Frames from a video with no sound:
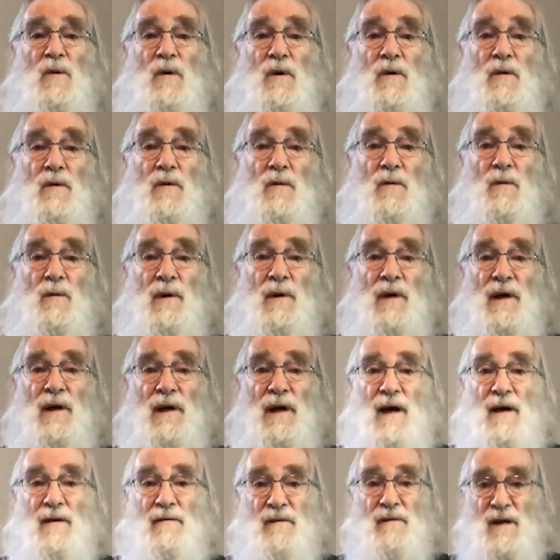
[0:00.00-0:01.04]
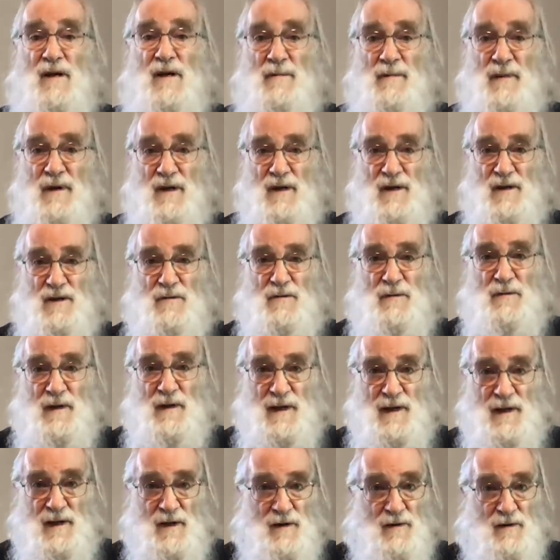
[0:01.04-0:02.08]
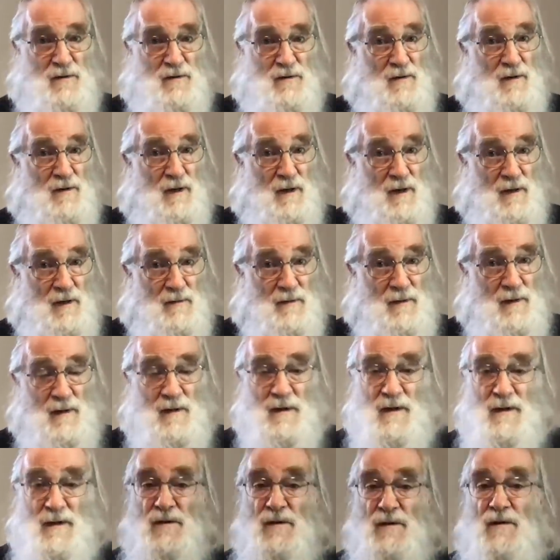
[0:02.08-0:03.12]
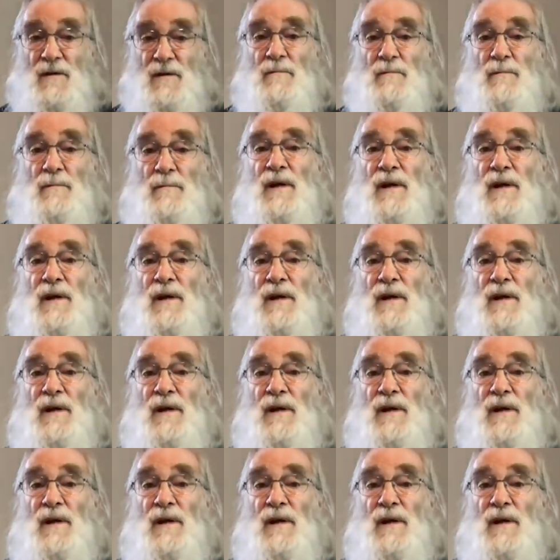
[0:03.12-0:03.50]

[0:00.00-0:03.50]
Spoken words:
quote, "We have emails relating to Hillary Clinton